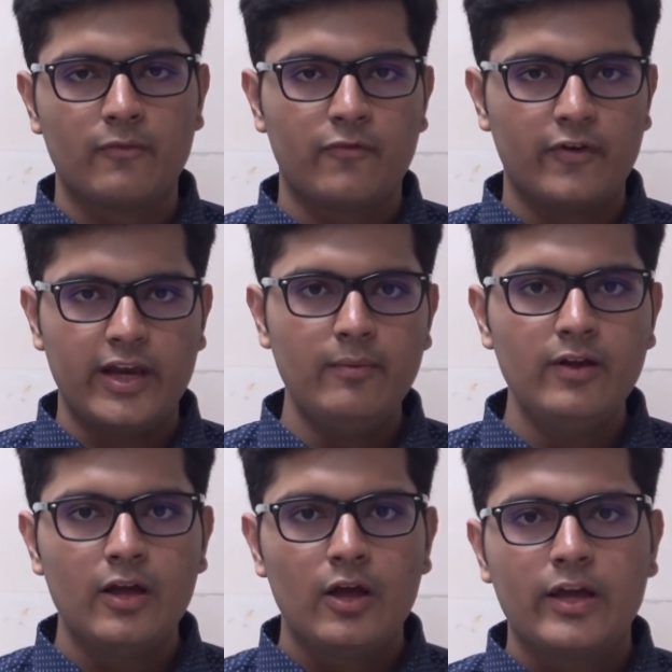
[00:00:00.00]

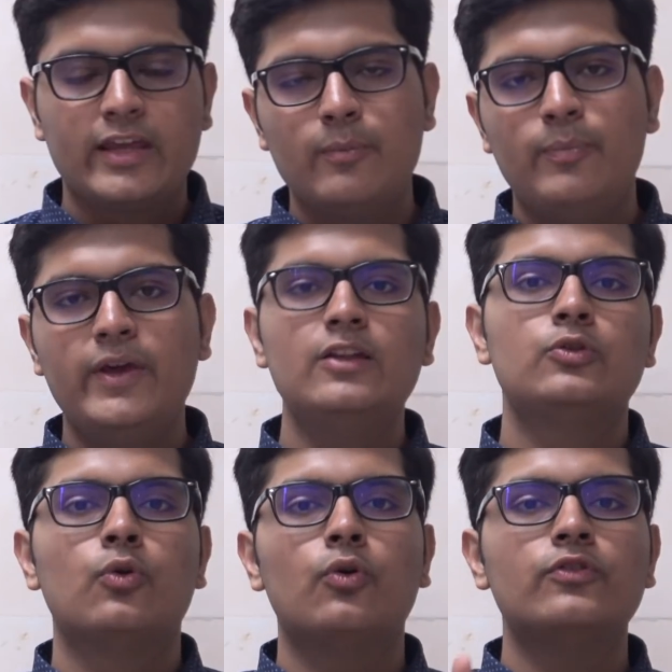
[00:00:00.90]
framed, keeping
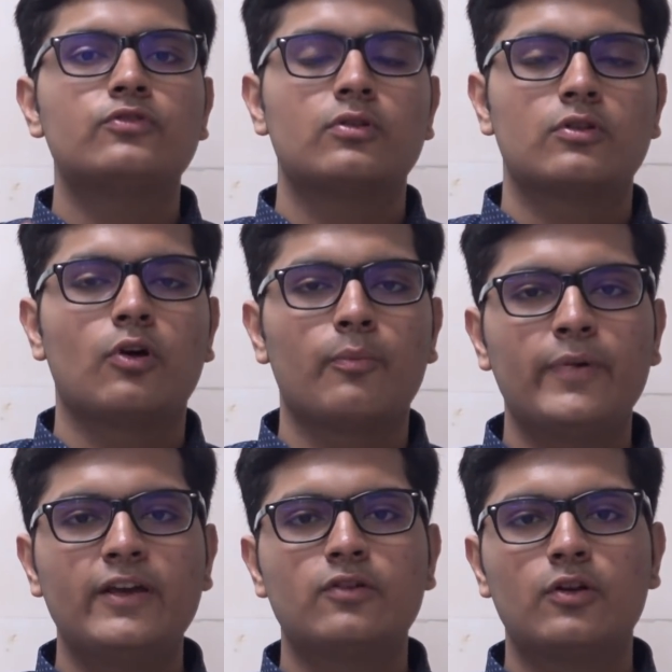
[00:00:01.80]
those
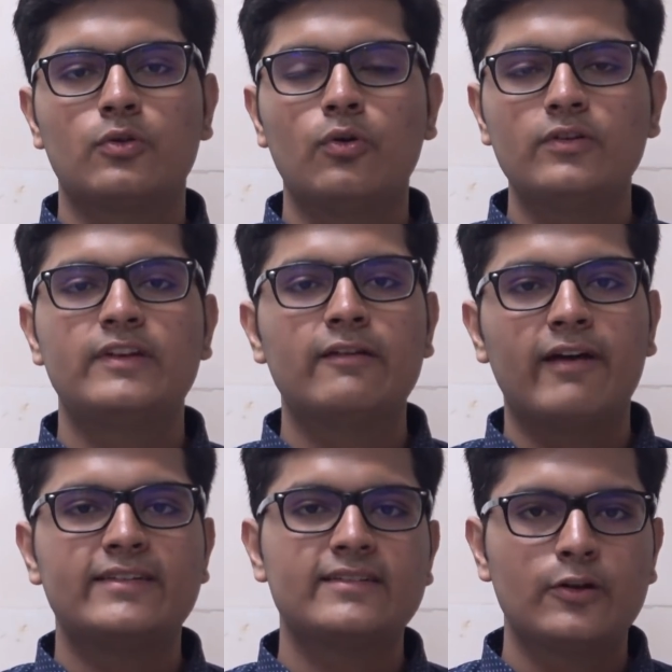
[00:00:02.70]
topics or those
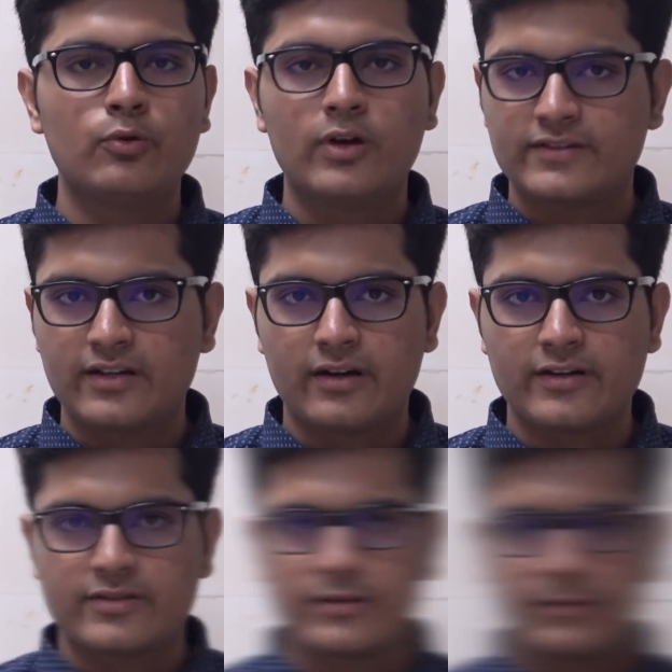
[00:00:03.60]
devices into
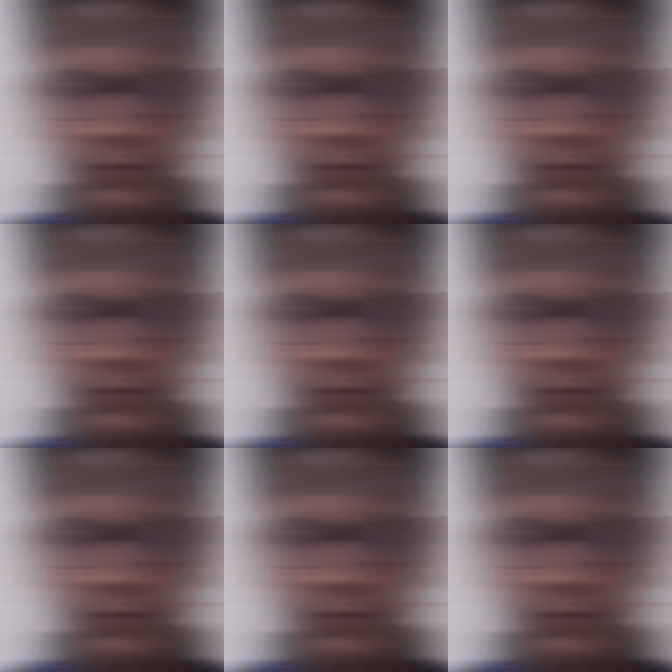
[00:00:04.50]
consideration.